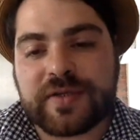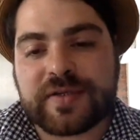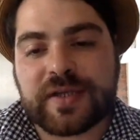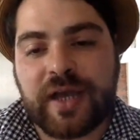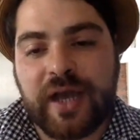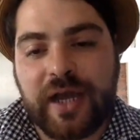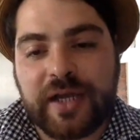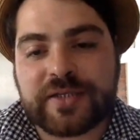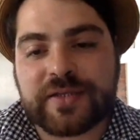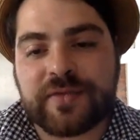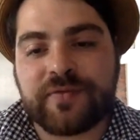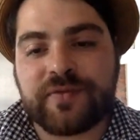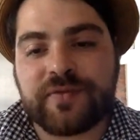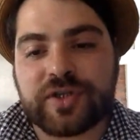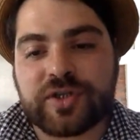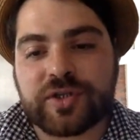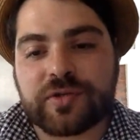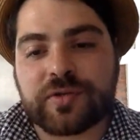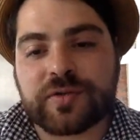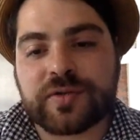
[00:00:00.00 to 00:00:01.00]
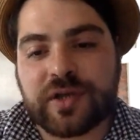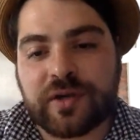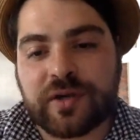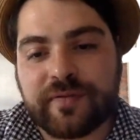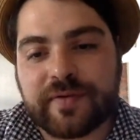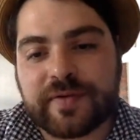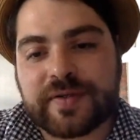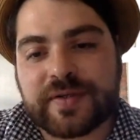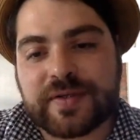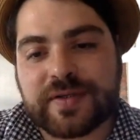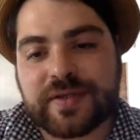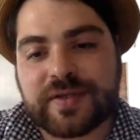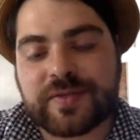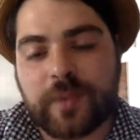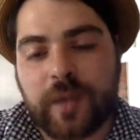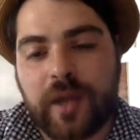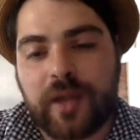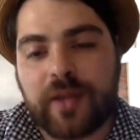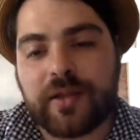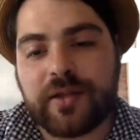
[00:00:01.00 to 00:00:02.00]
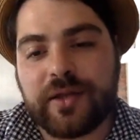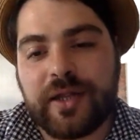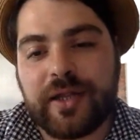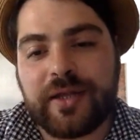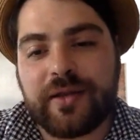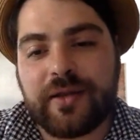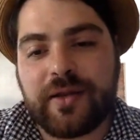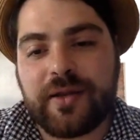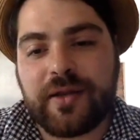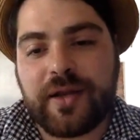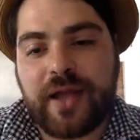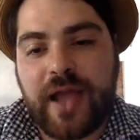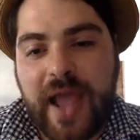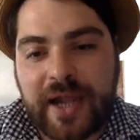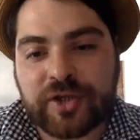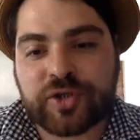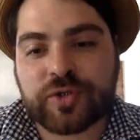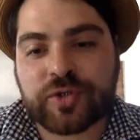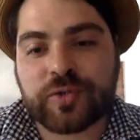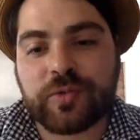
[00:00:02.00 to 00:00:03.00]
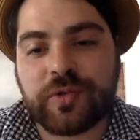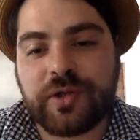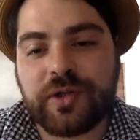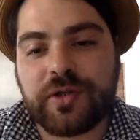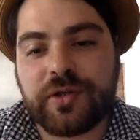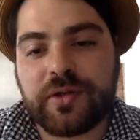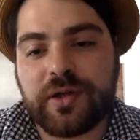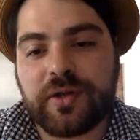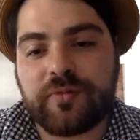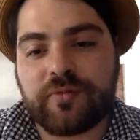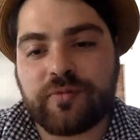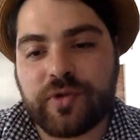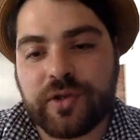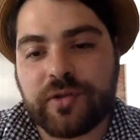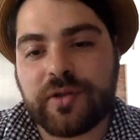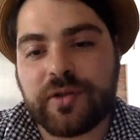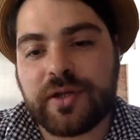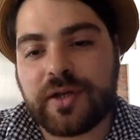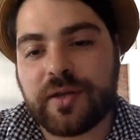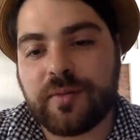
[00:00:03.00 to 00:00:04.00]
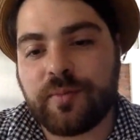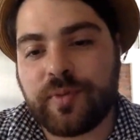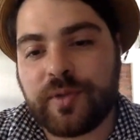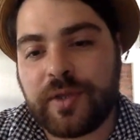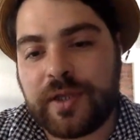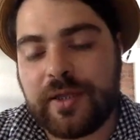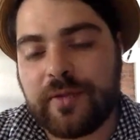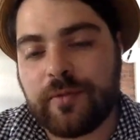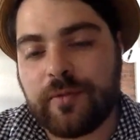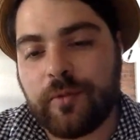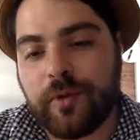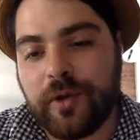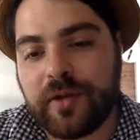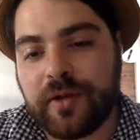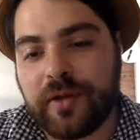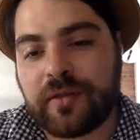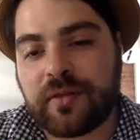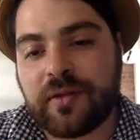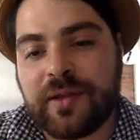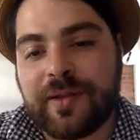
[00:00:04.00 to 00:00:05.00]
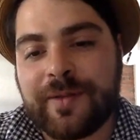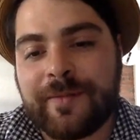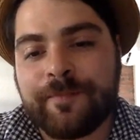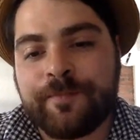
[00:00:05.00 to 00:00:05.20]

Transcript: you know, these kinds of digital services as well, and actually and really compete with